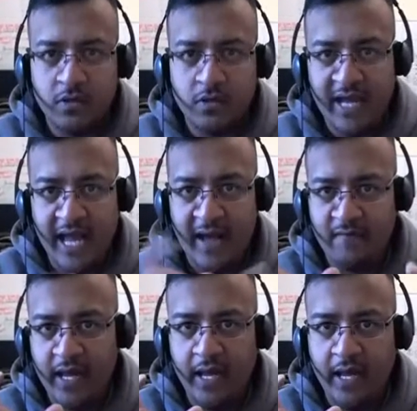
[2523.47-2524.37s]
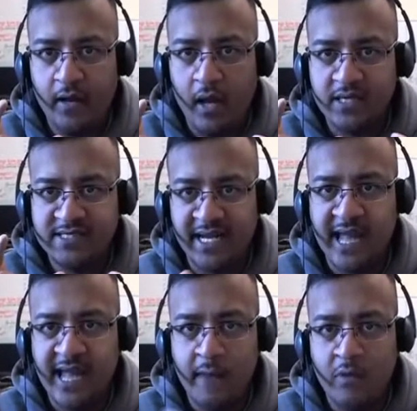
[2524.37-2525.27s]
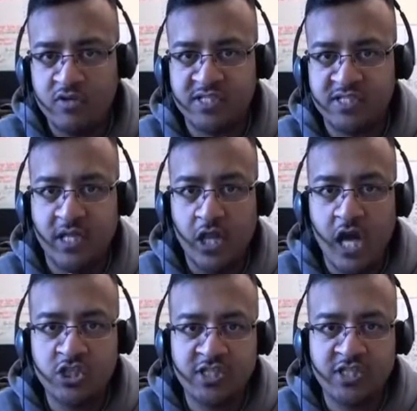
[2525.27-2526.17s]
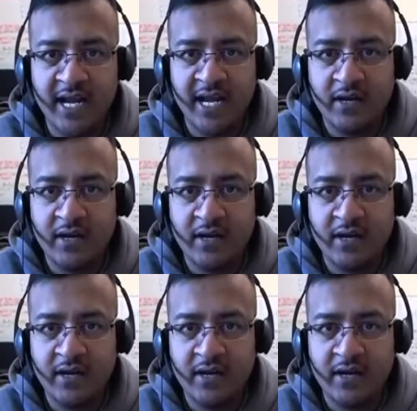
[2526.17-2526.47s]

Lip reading: We have a set camera, which is the Logitech